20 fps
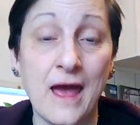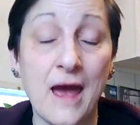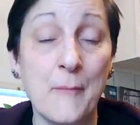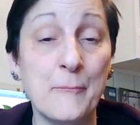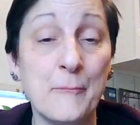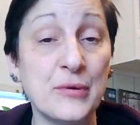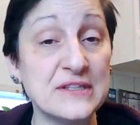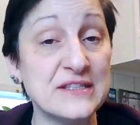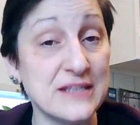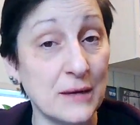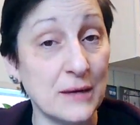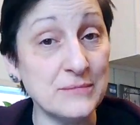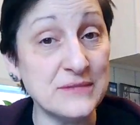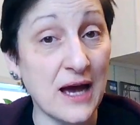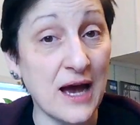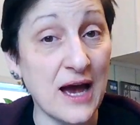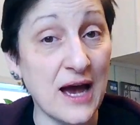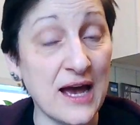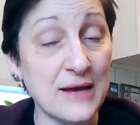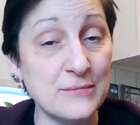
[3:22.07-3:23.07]
But
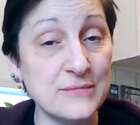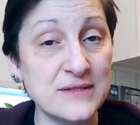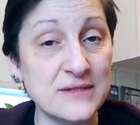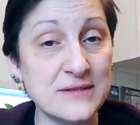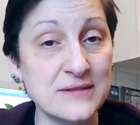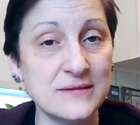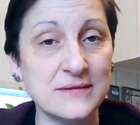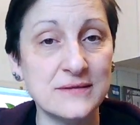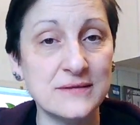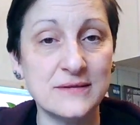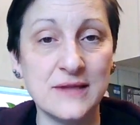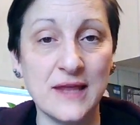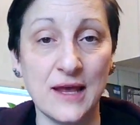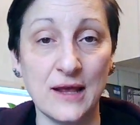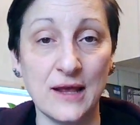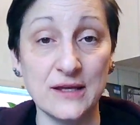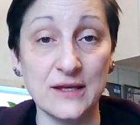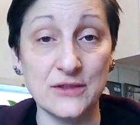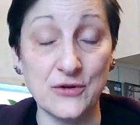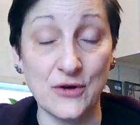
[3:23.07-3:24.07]
sometimes
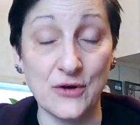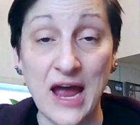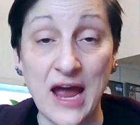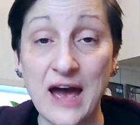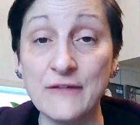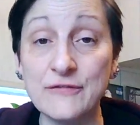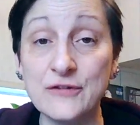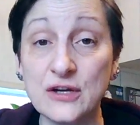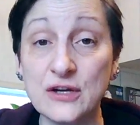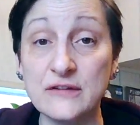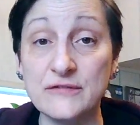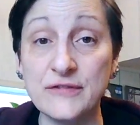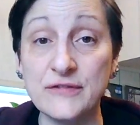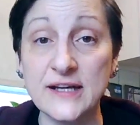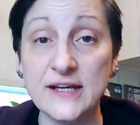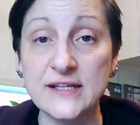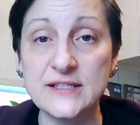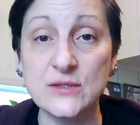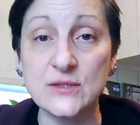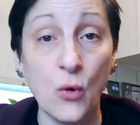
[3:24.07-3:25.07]
they'll either have good
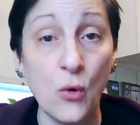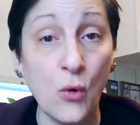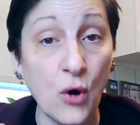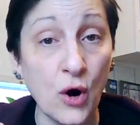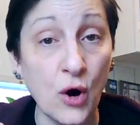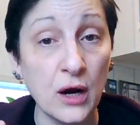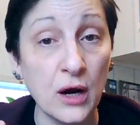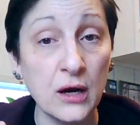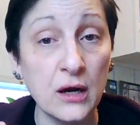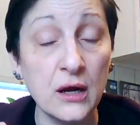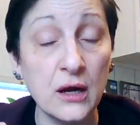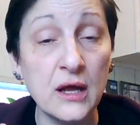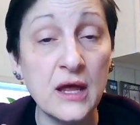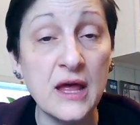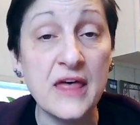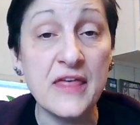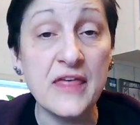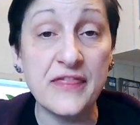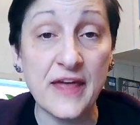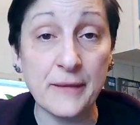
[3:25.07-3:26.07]
advice or
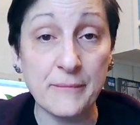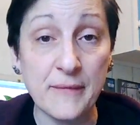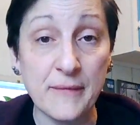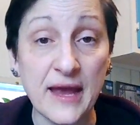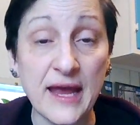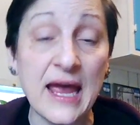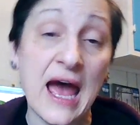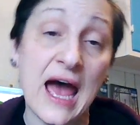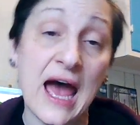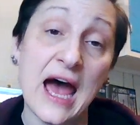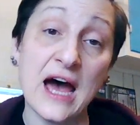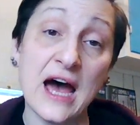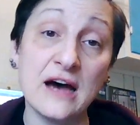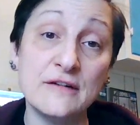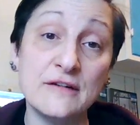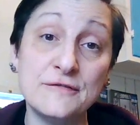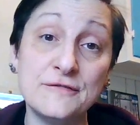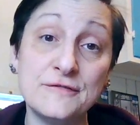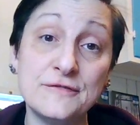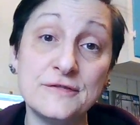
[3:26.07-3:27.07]
they may
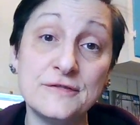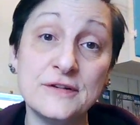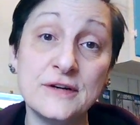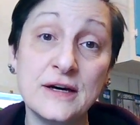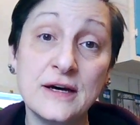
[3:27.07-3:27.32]
have